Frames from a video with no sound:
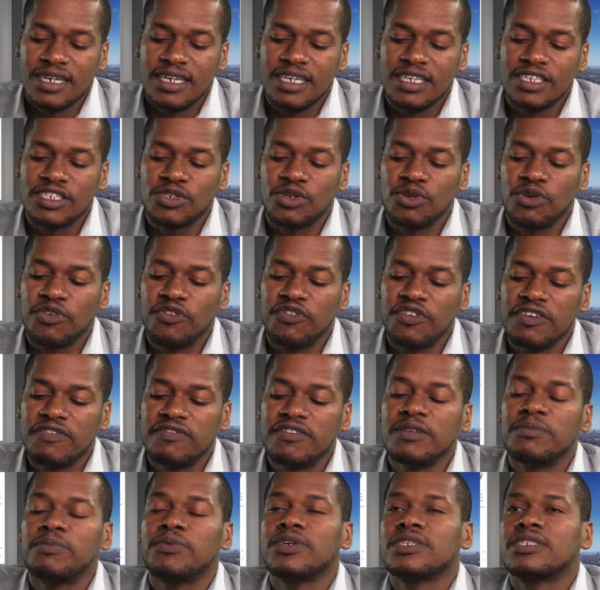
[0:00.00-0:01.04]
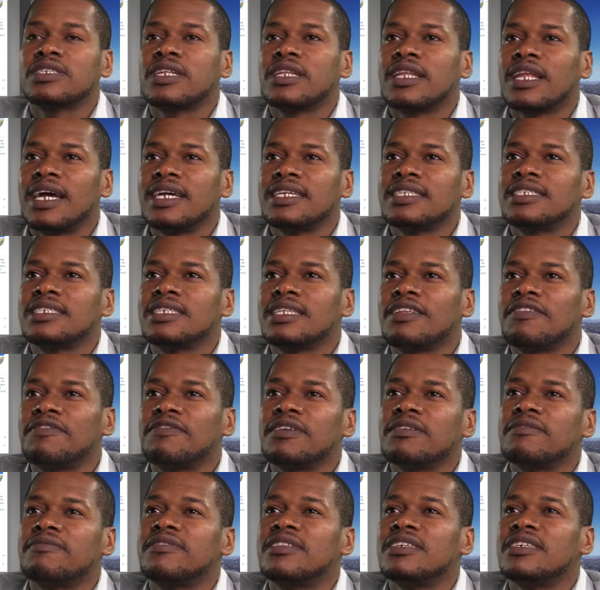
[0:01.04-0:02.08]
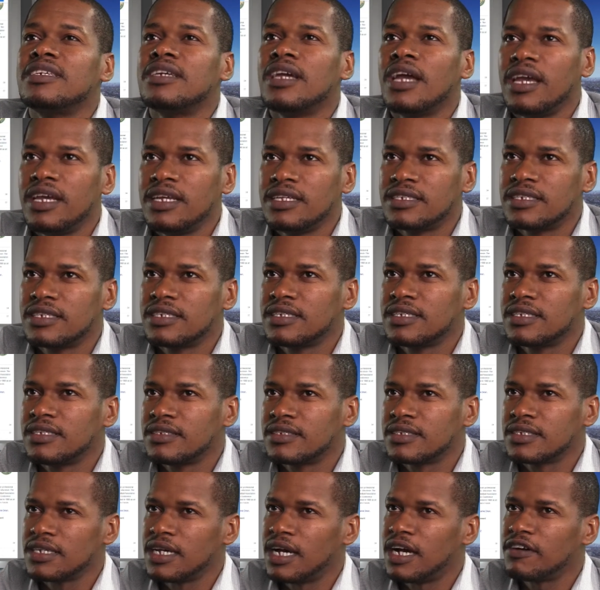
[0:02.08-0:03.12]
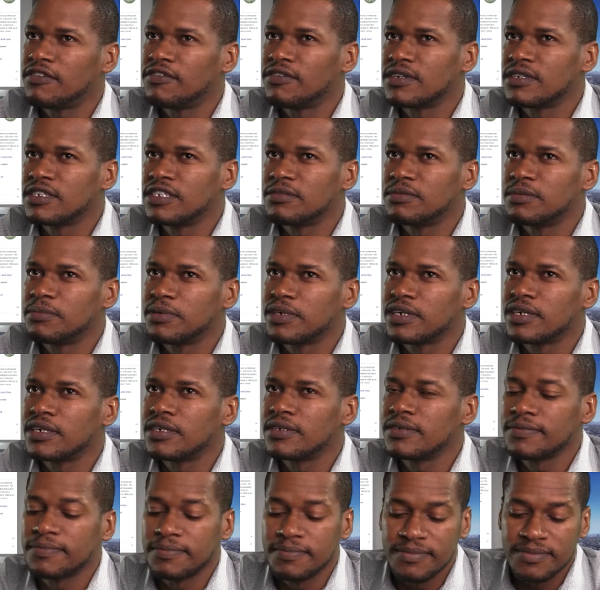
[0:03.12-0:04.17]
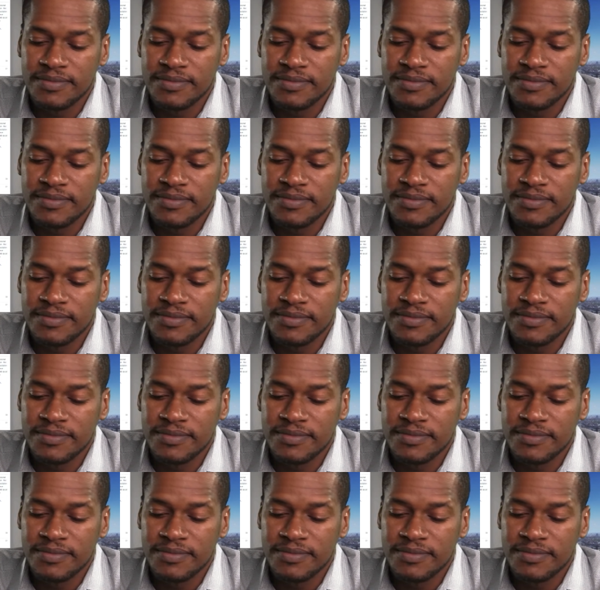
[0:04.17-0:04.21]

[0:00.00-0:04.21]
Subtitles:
He scored 50 points in 1958. You see how far these people go?